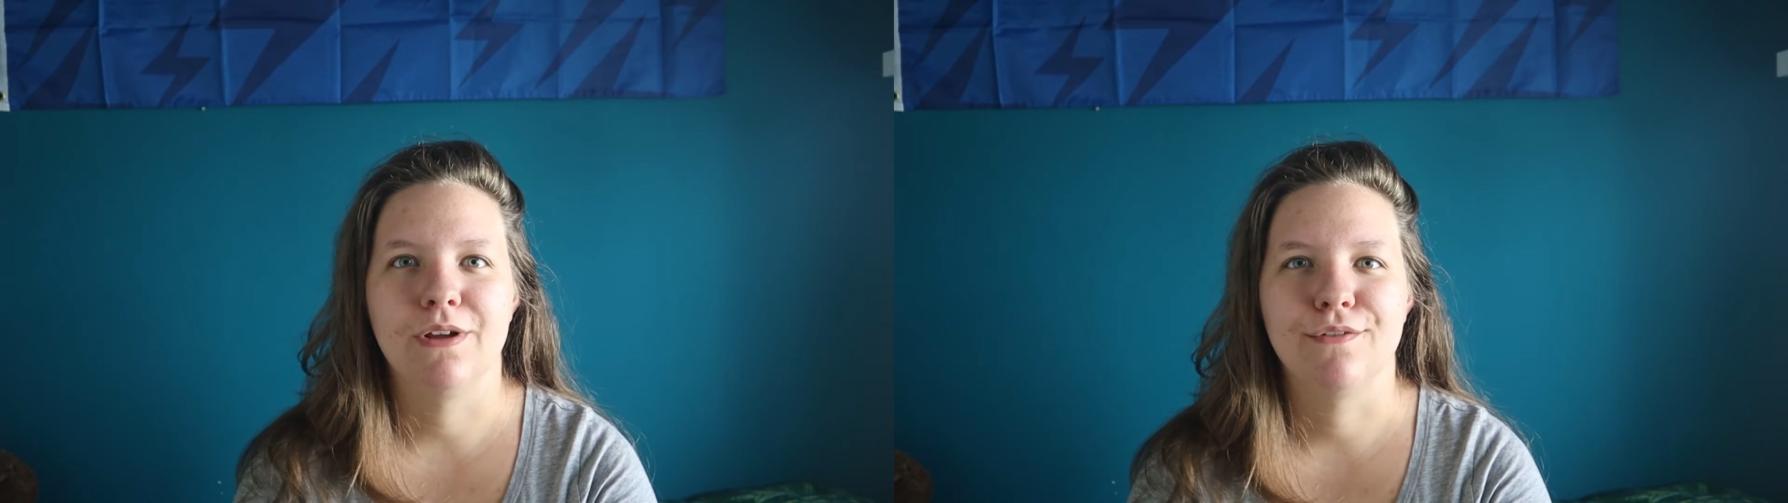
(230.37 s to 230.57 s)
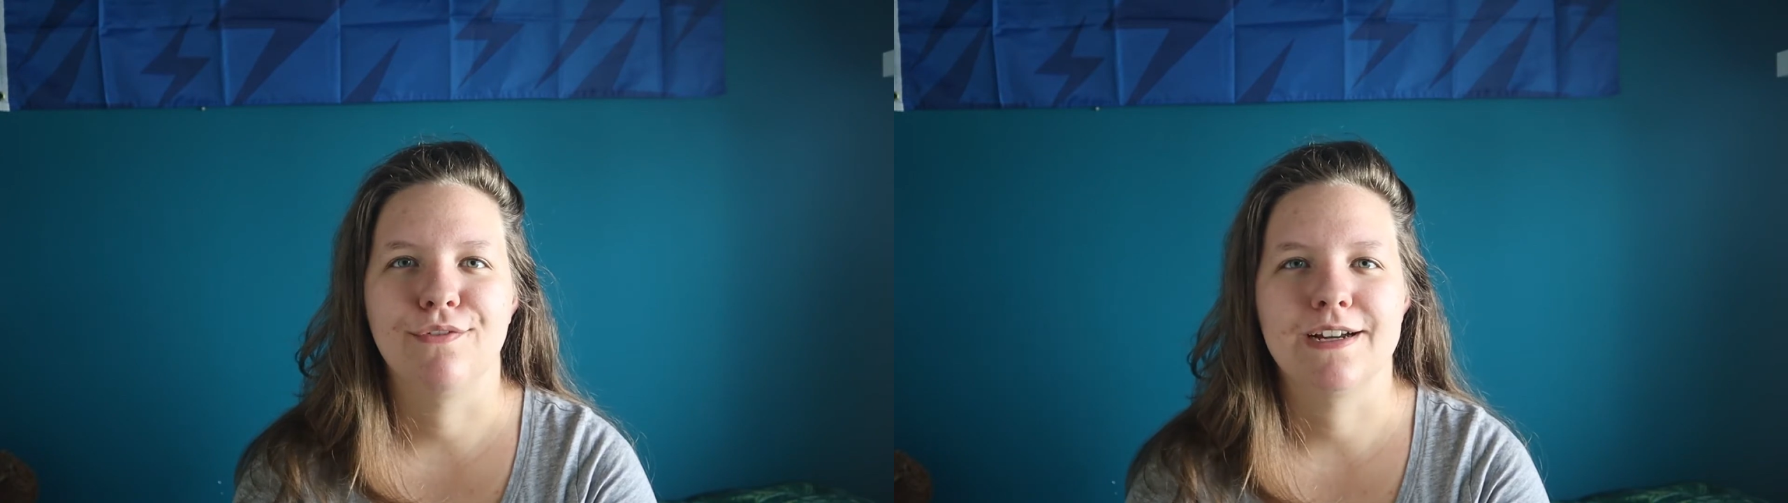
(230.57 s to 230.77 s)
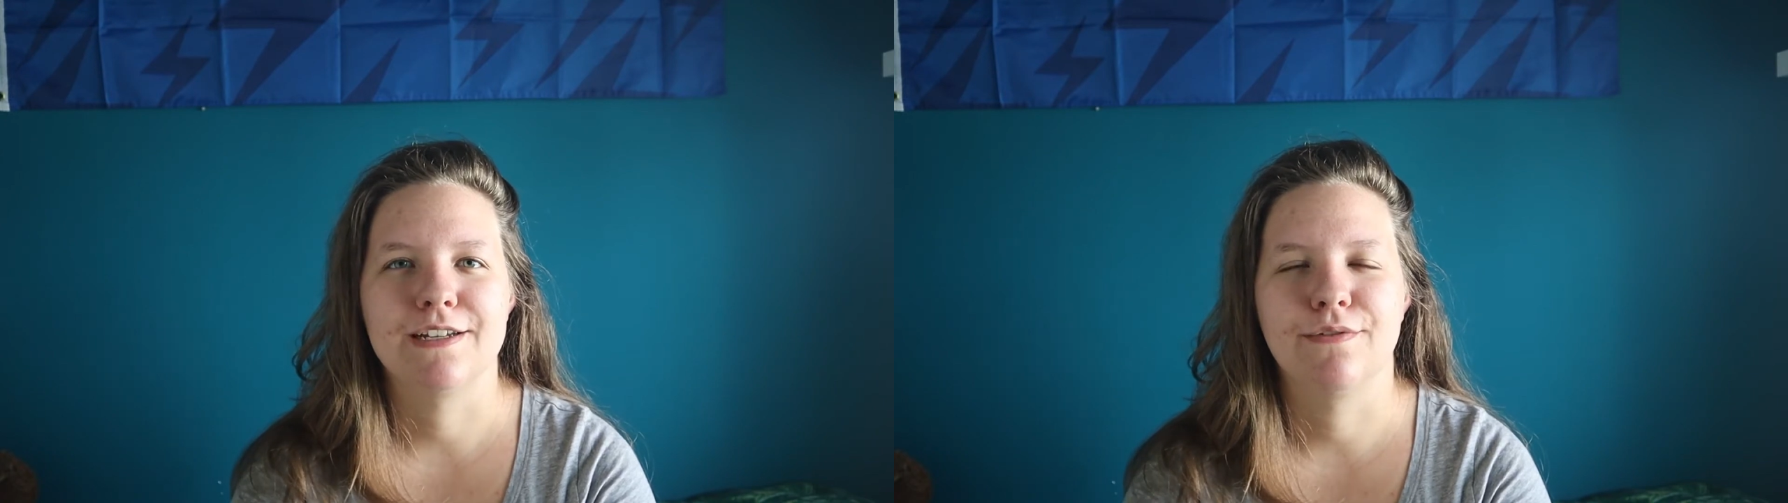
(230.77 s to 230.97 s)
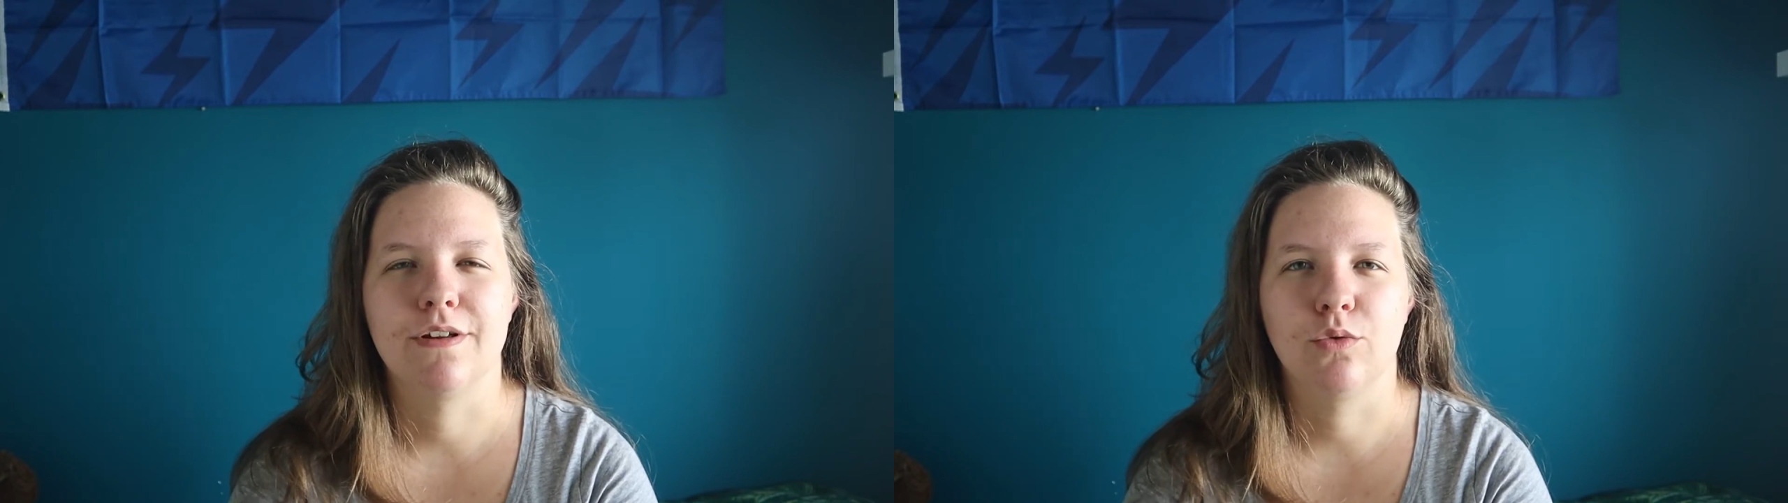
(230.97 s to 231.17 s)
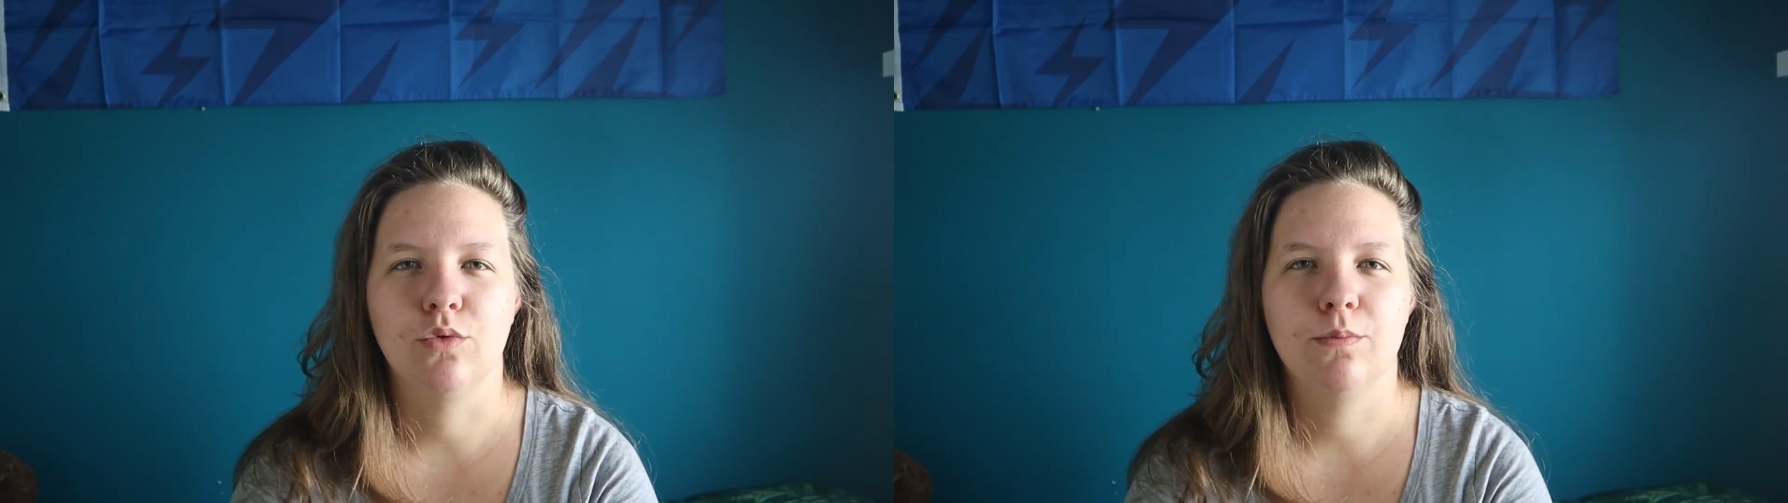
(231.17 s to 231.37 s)
be effective
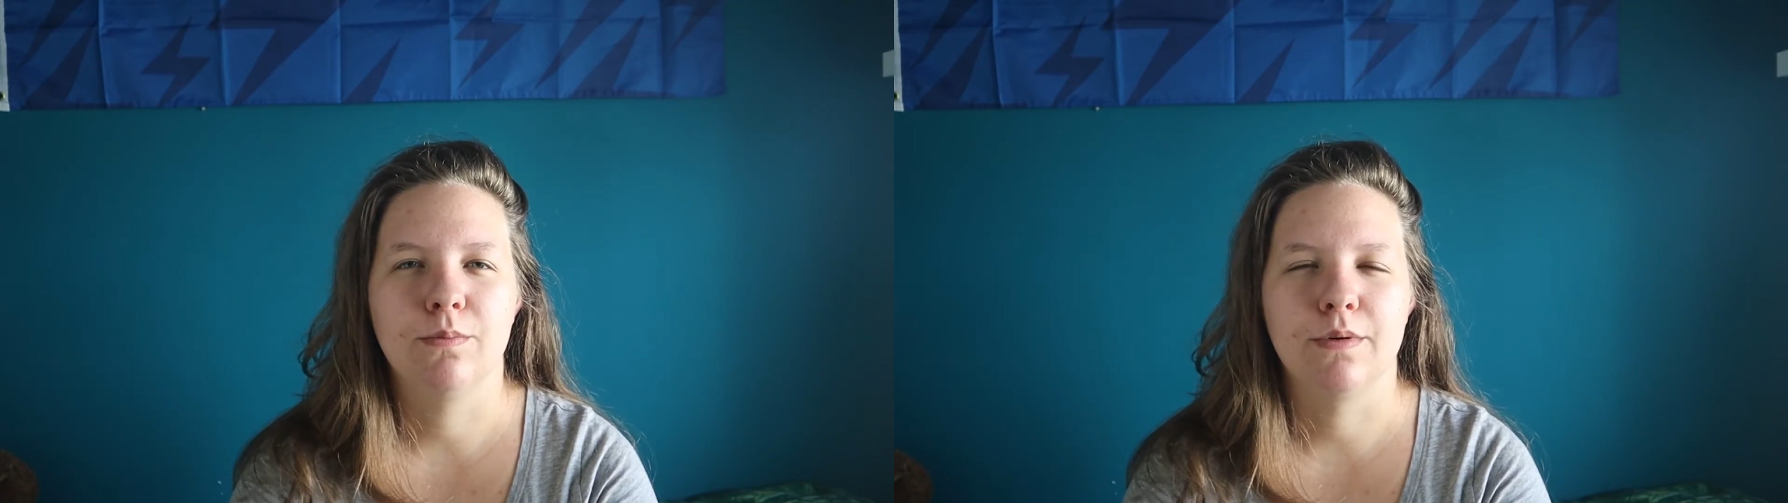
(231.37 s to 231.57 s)
at all,